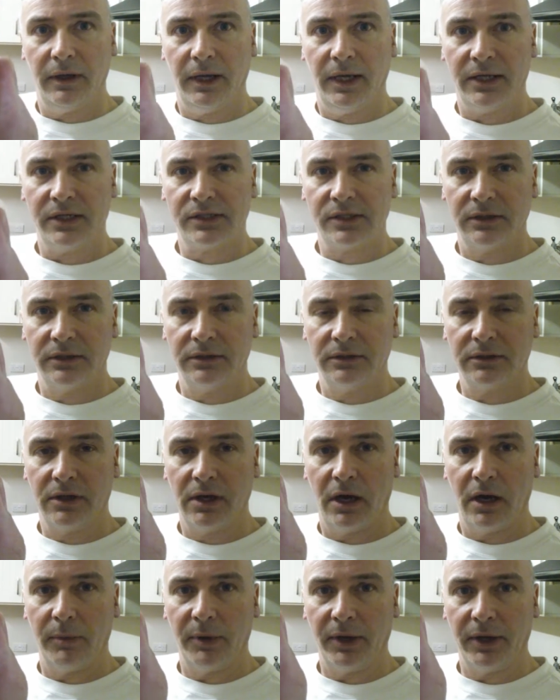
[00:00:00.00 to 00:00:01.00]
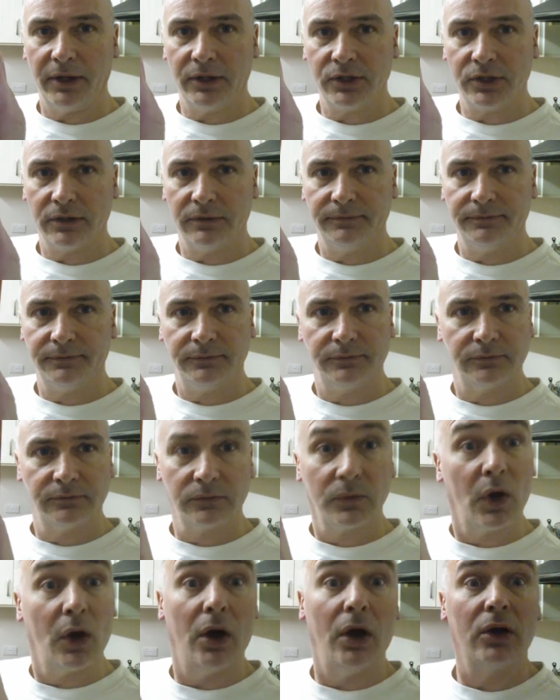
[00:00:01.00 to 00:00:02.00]
excellent carbonation,
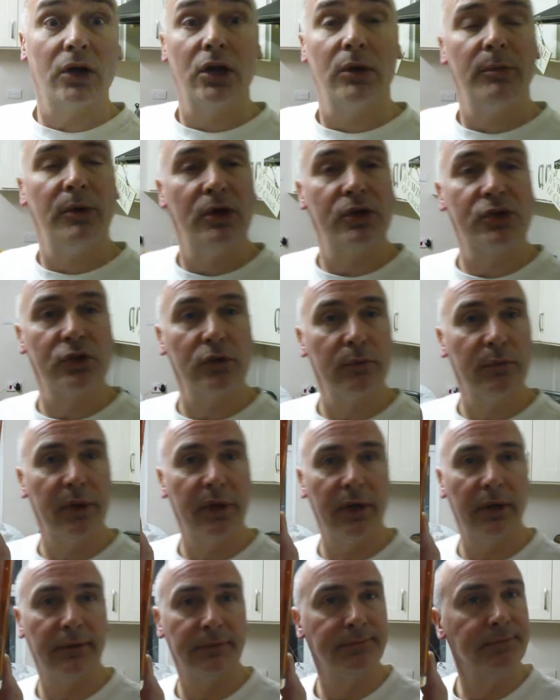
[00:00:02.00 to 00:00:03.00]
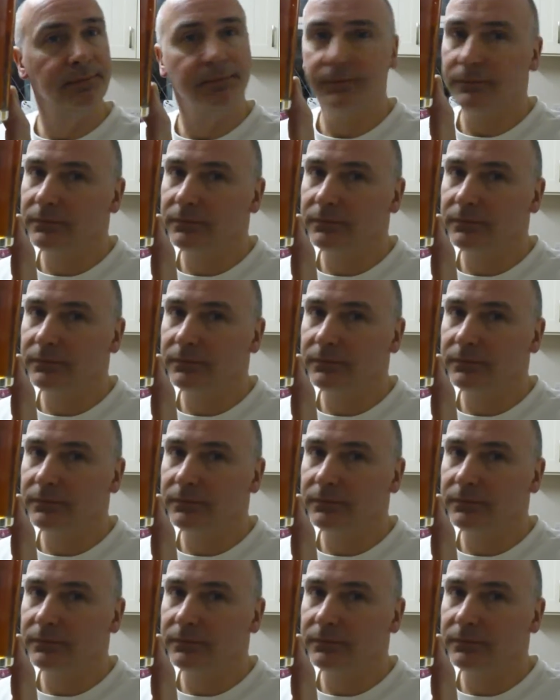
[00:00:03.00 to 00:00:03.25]
a commercial beer.